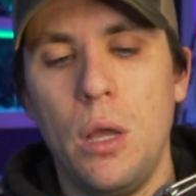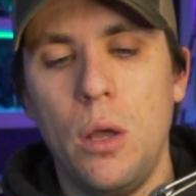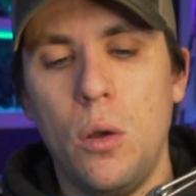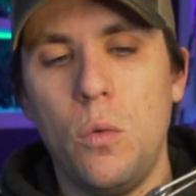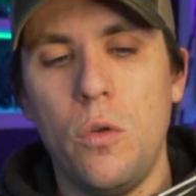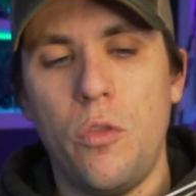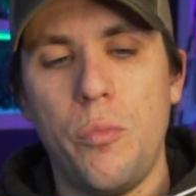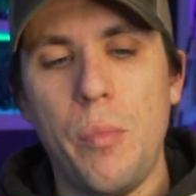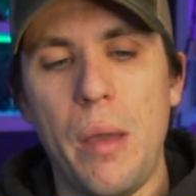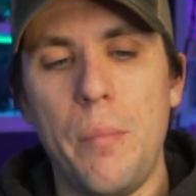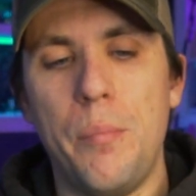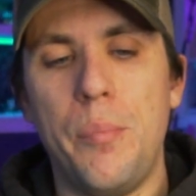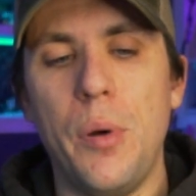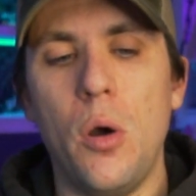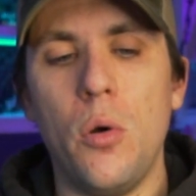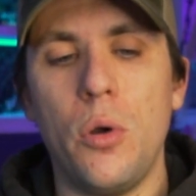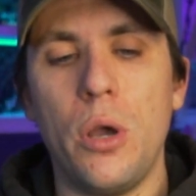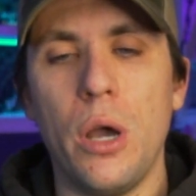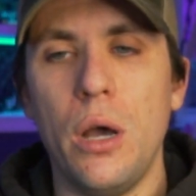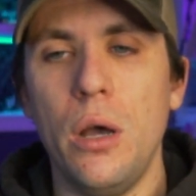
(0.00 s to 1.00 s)
with my
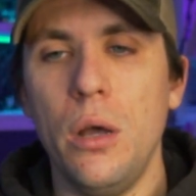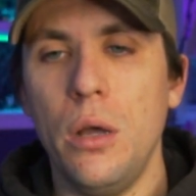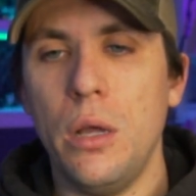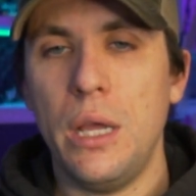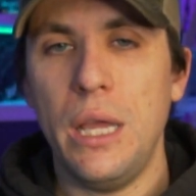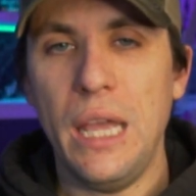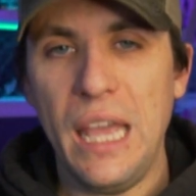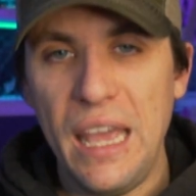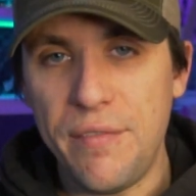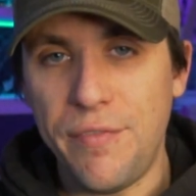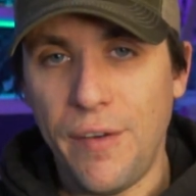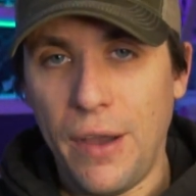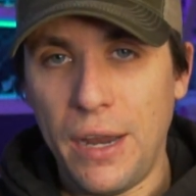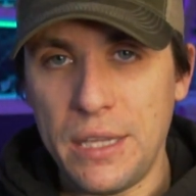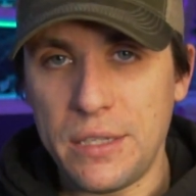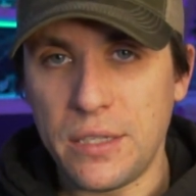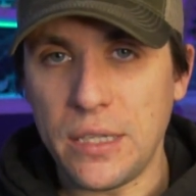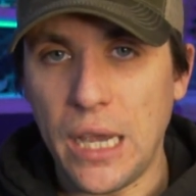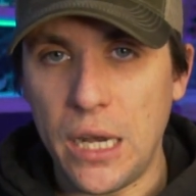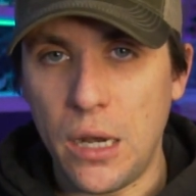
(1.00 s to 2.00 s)
boga if I
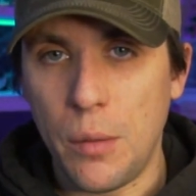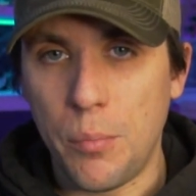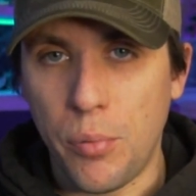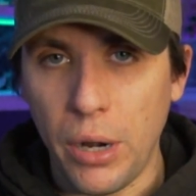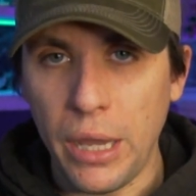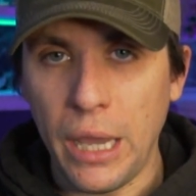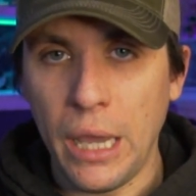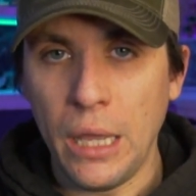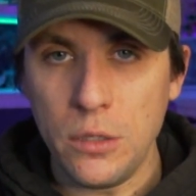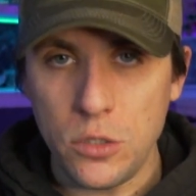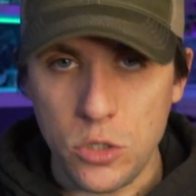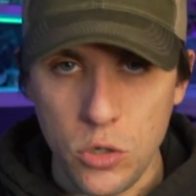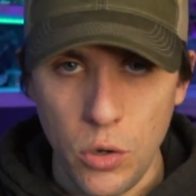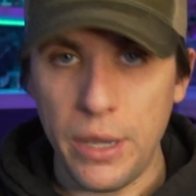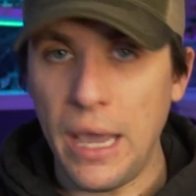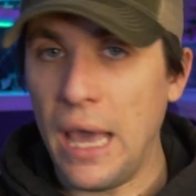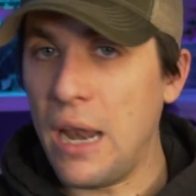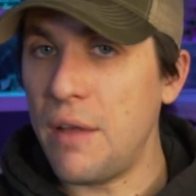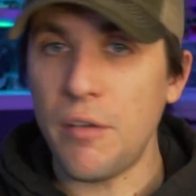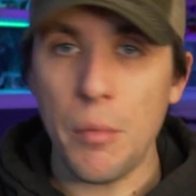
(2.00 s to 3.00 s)
decide to bring it. So
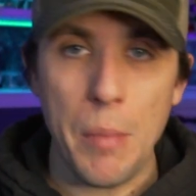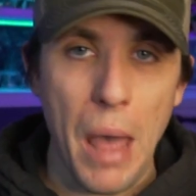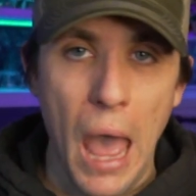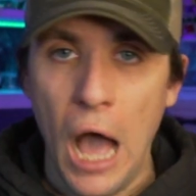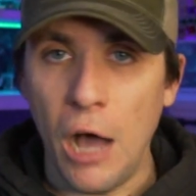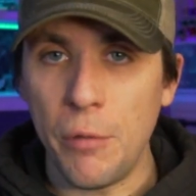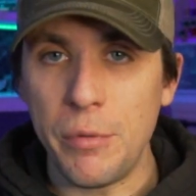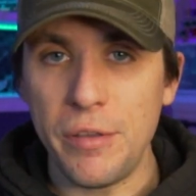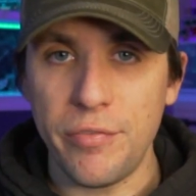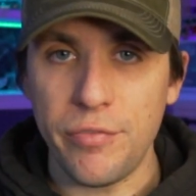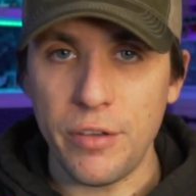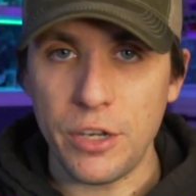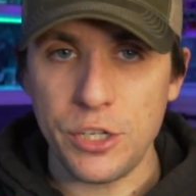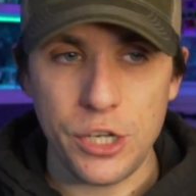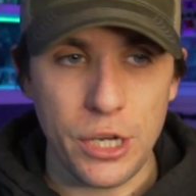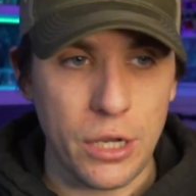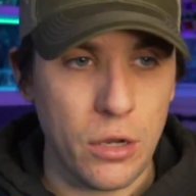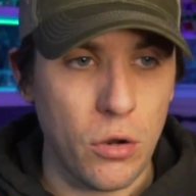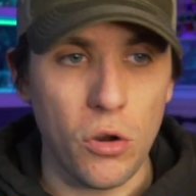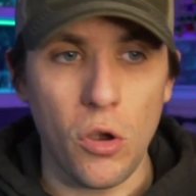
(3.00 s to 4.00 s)
again, if I'm albie
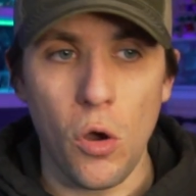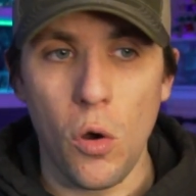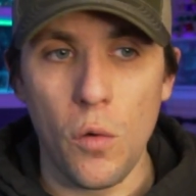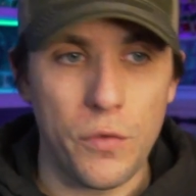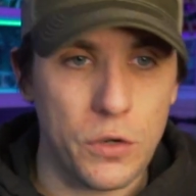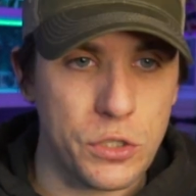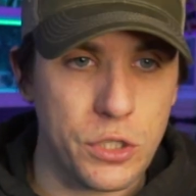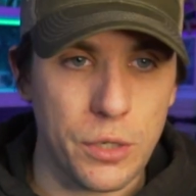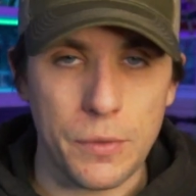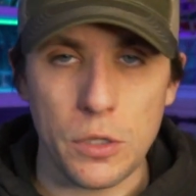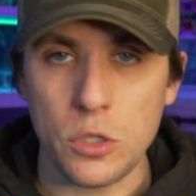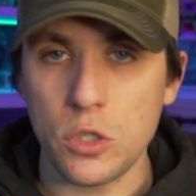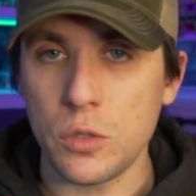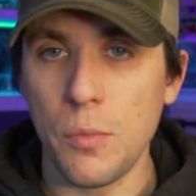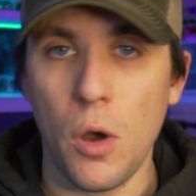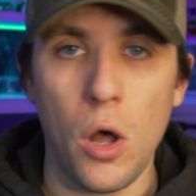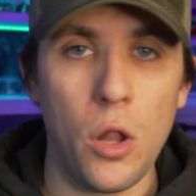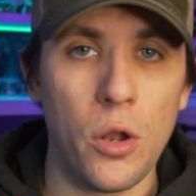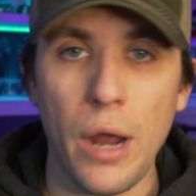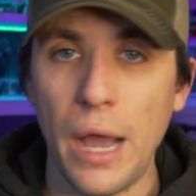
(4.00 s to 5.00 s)
fishing or going for something
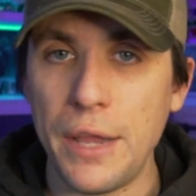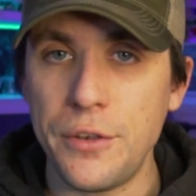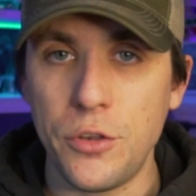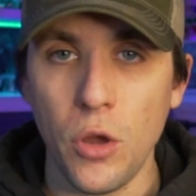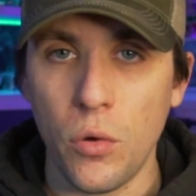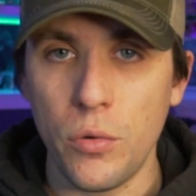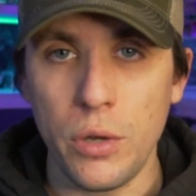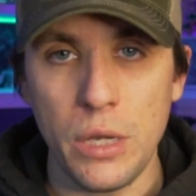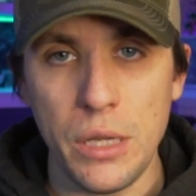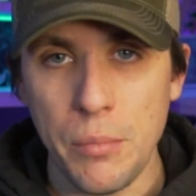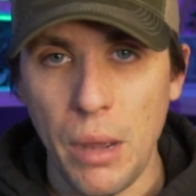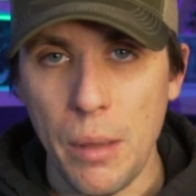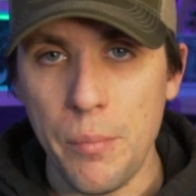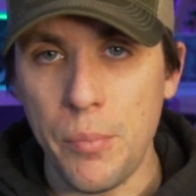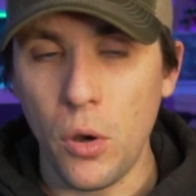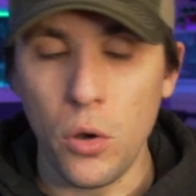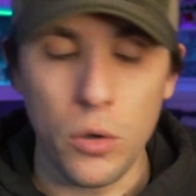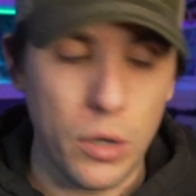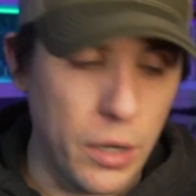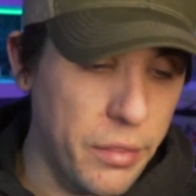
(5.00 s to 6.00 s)
smaller, I don't need my
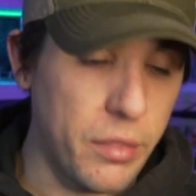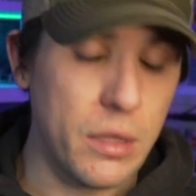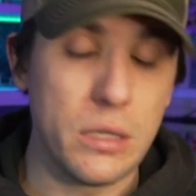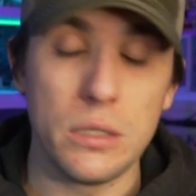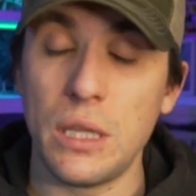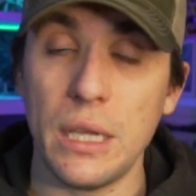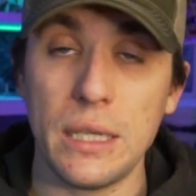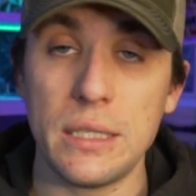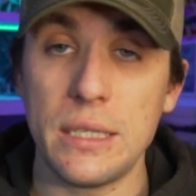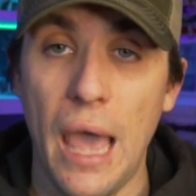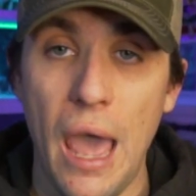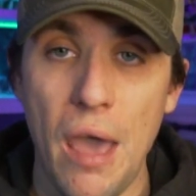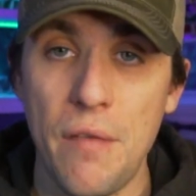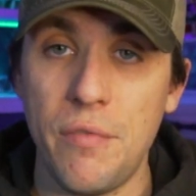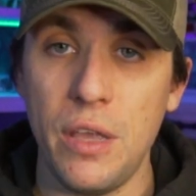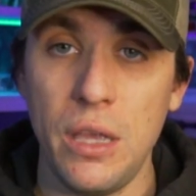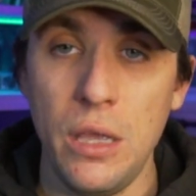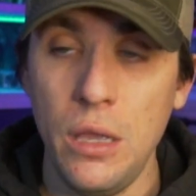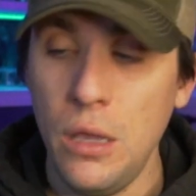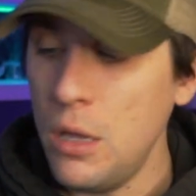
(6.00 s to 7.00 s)
boga. This thing's
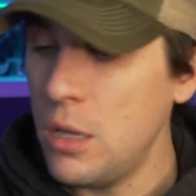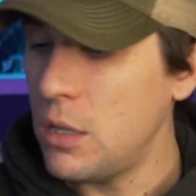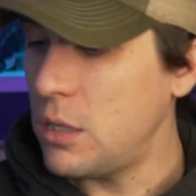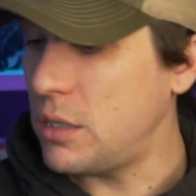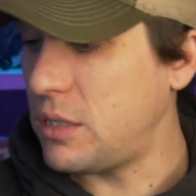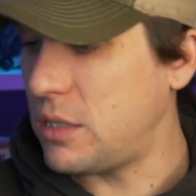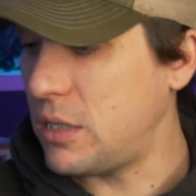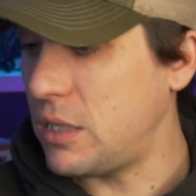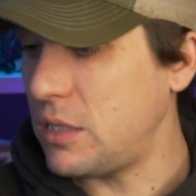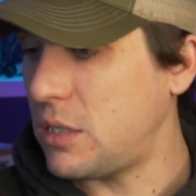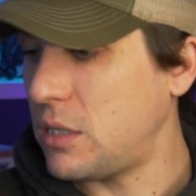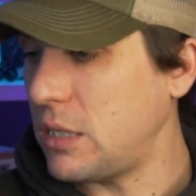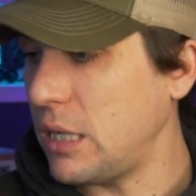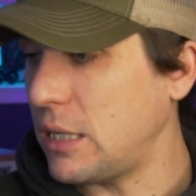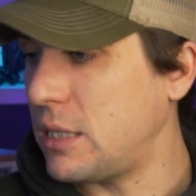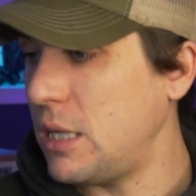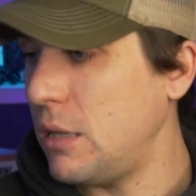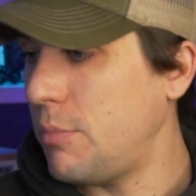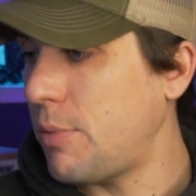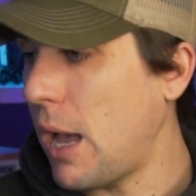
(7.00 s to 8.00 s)
heavy. This is the
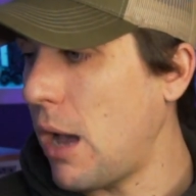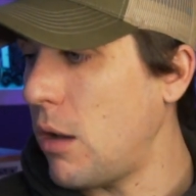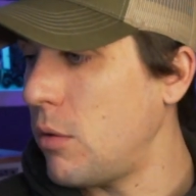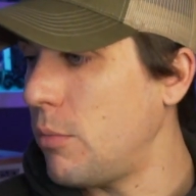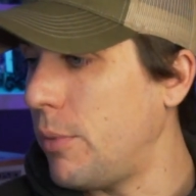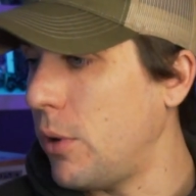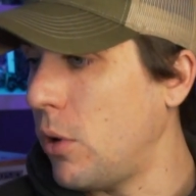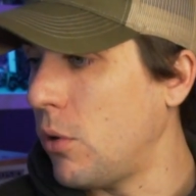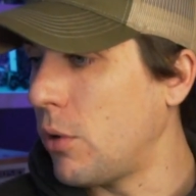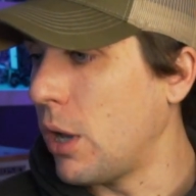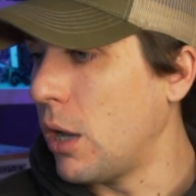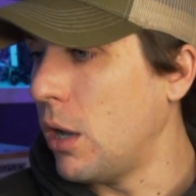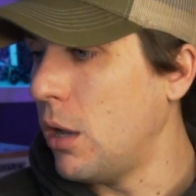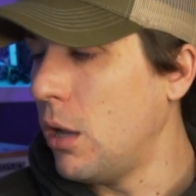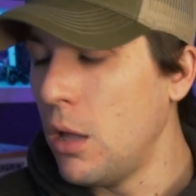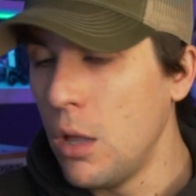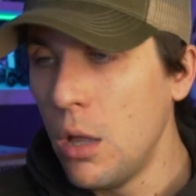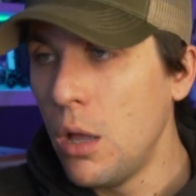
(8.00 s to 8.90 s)
60-pound boga.